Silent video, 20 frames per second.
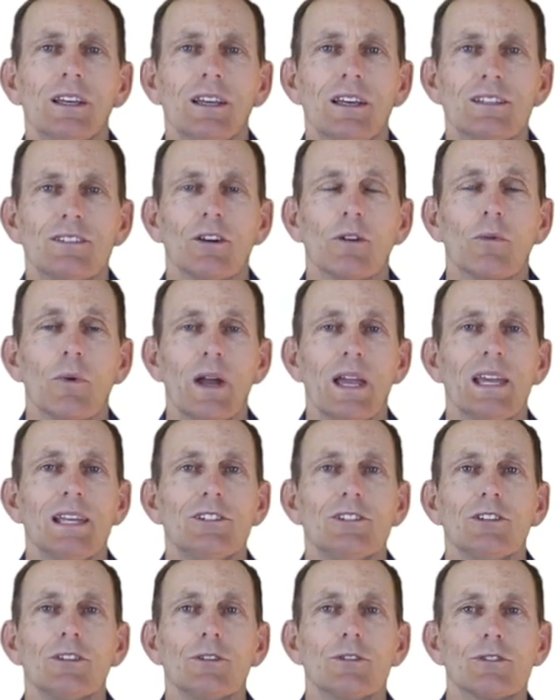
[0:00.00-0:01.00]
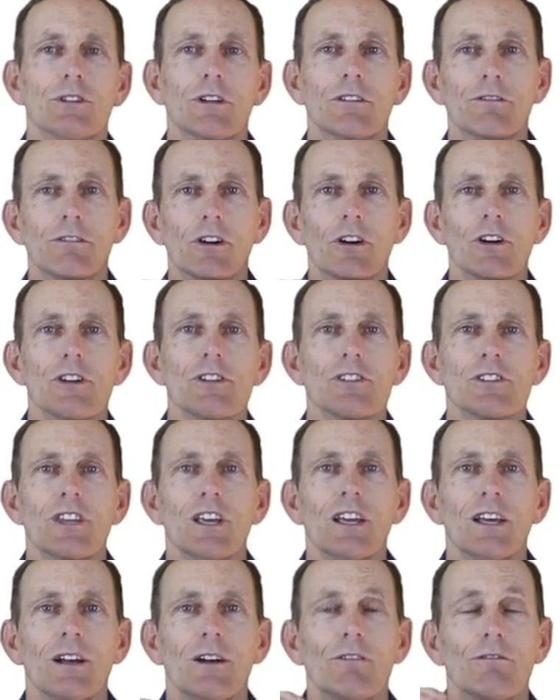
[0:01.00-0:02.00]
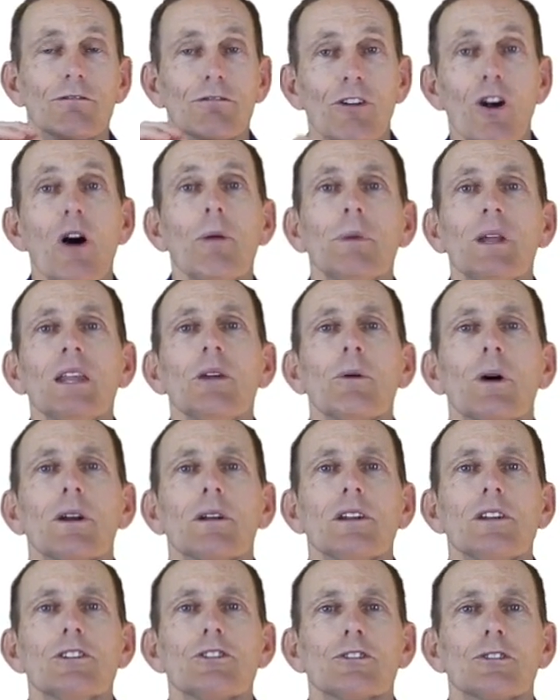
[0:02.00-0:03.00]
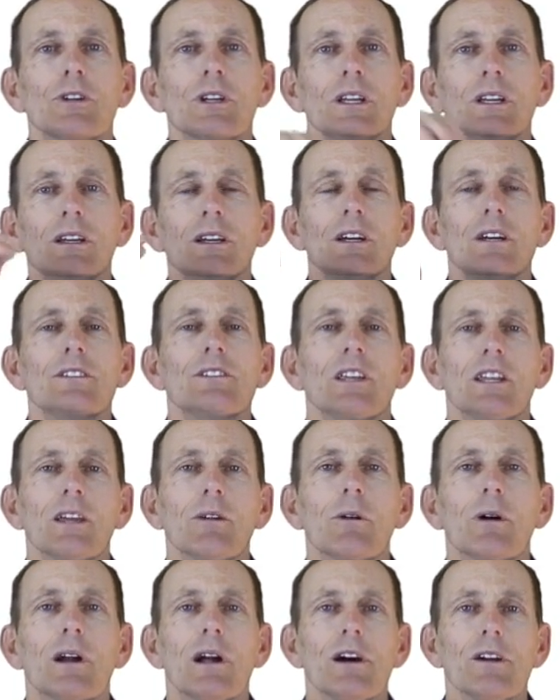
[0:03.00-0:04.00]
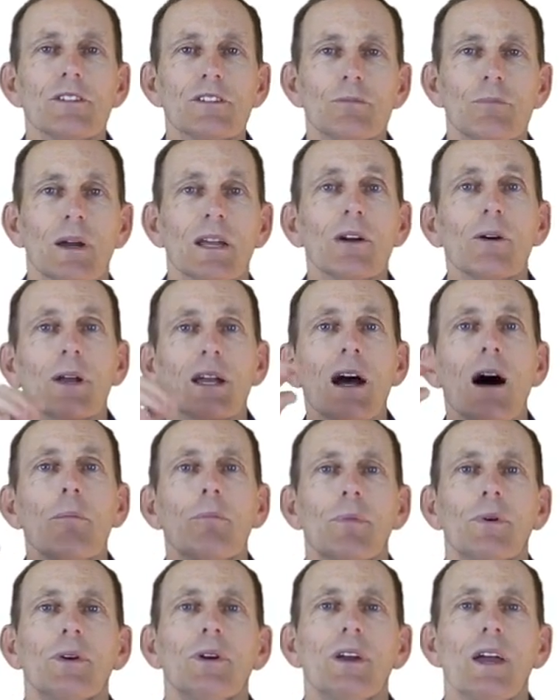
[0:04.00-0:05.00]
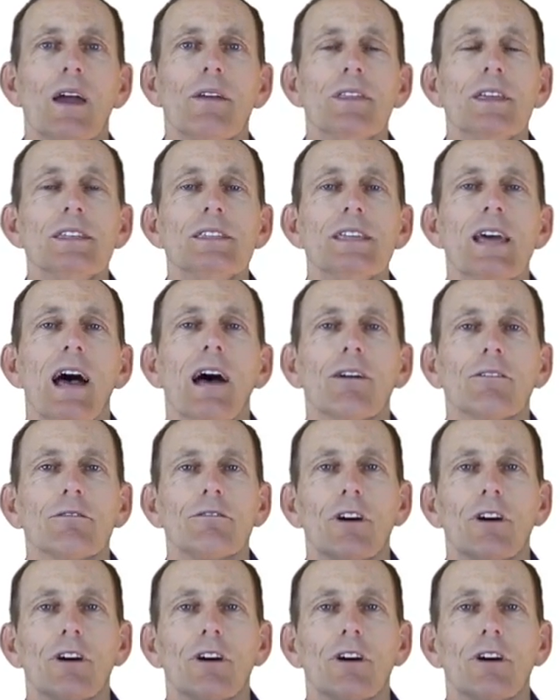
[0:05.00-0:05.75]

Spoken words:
as a way to traverse from anywhere in a tree to anywhere else by going up and then down,